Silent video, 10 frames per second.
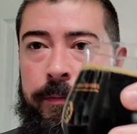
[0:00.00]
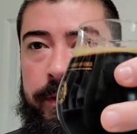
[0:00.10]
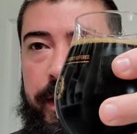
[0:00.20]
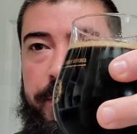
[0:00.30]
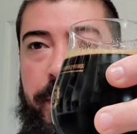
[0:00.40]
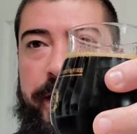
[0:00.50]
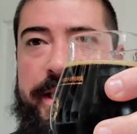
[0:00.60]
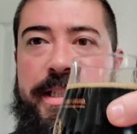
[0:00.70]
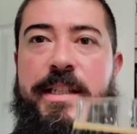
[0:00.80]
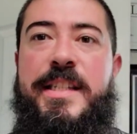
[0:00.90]
This is what
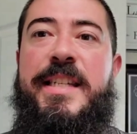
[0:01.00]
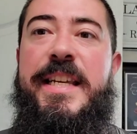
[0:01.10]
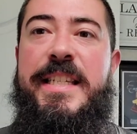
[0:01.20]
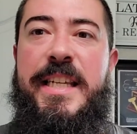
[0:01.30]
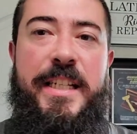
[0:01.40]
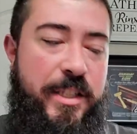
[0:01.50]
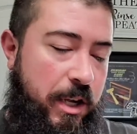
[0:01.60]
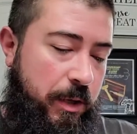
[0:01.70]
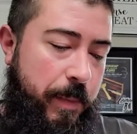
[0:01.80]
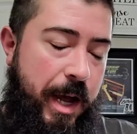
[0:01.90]
this season is
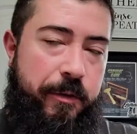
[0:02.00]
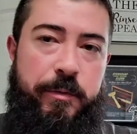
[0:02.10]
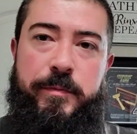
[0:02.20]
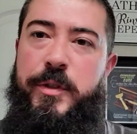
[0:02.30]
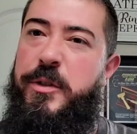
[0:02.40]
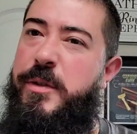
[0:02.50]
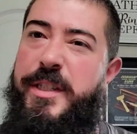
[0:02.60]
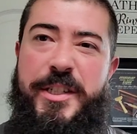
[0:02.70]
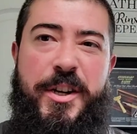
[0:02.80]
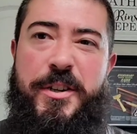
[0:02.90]
all about. As soon as
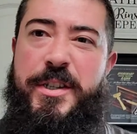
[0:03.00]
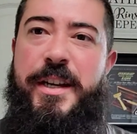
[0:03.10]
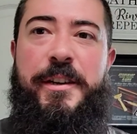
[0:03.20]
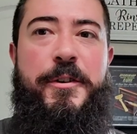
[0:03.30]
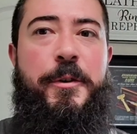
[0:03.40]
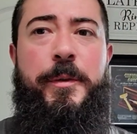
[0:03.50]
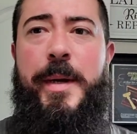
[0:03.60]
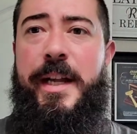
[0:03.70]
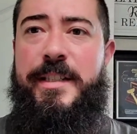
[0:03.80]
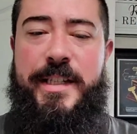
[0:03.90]
it starts getting cold,
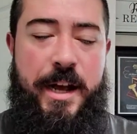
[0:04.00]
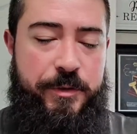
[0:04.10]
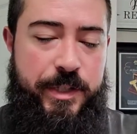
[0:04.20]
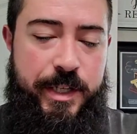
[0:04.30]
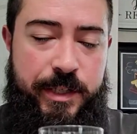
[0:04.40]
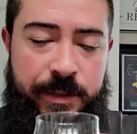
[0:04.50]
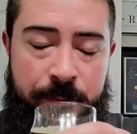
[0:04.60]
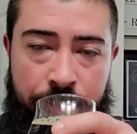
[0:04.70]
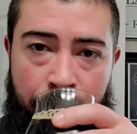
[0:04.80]
man, stout season.